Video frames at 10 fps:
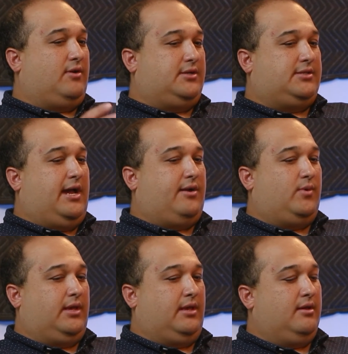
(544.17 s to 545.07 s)
okay so how do
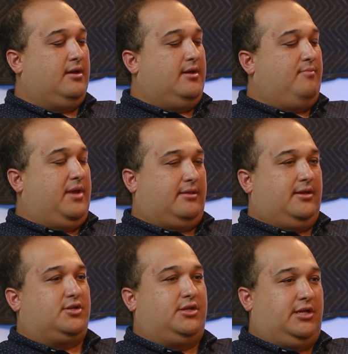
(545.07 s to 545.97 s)
we make
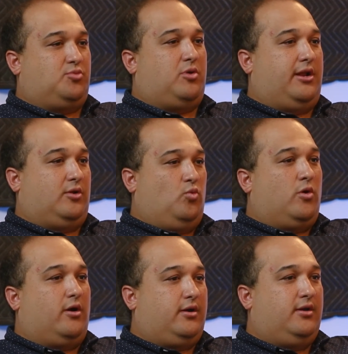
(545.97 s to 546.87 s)
this niche product
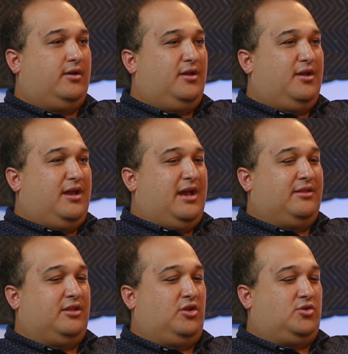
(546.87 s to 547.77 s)
work
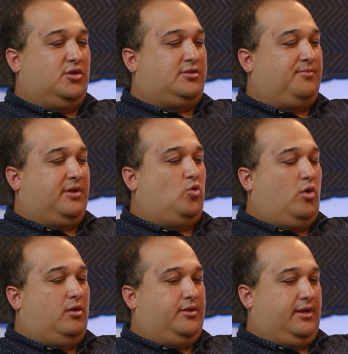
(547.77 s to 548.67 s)
and then you took something
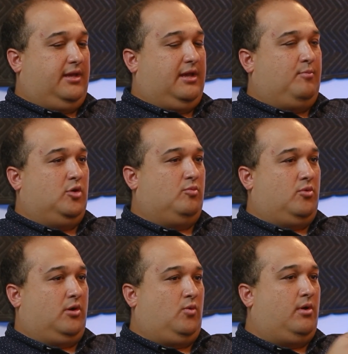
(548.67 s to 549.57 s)
quality and built
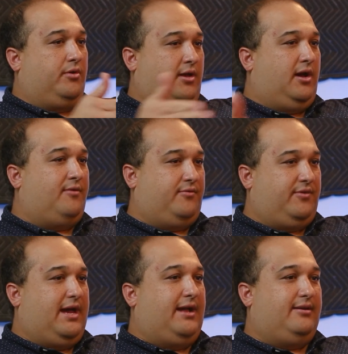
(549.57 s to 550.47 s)
more quality off of that.